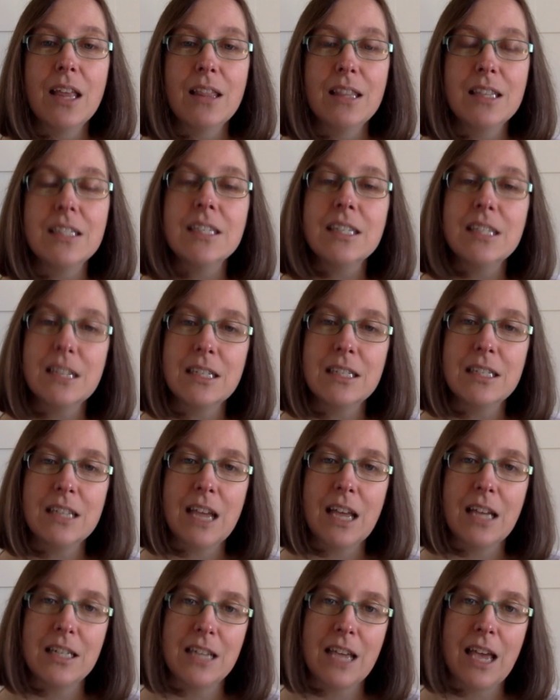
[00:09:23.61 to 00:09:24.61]
this is a
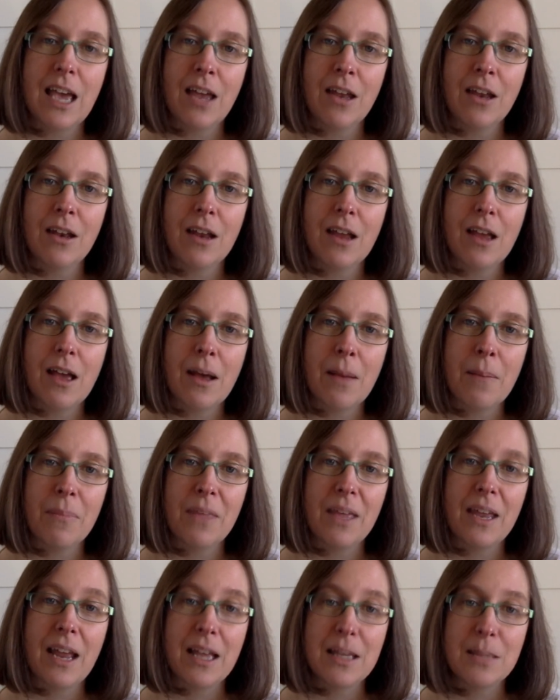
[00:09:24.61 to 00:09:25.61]
town
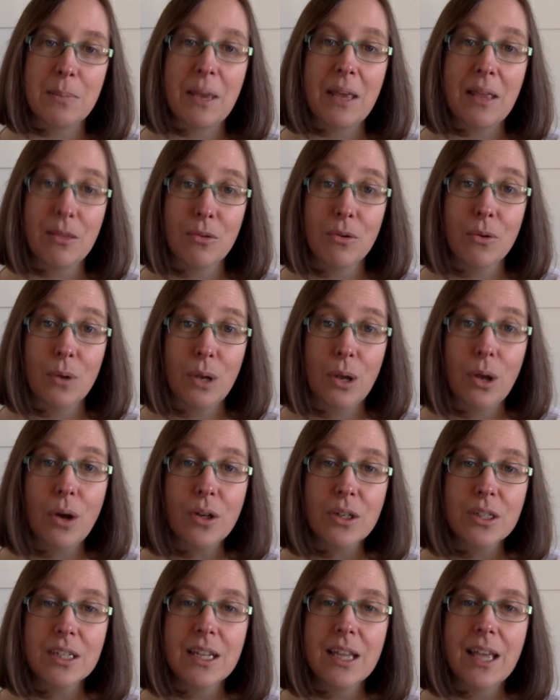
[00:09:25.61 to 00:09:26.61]
that has been through a
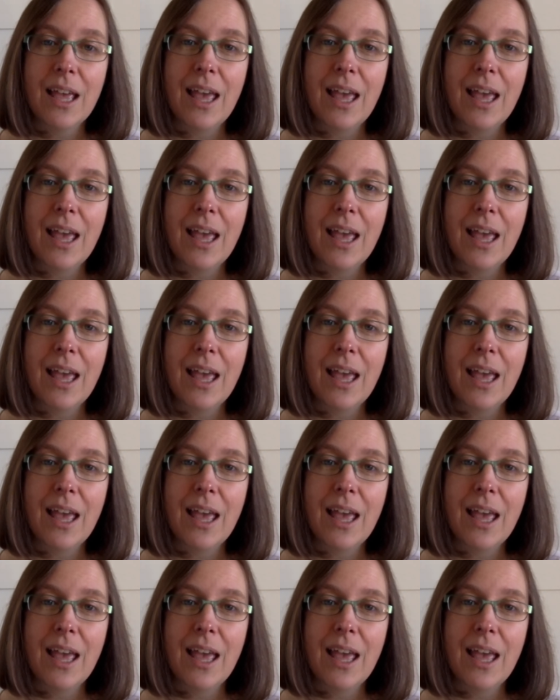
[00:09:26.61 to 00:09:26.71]
lot.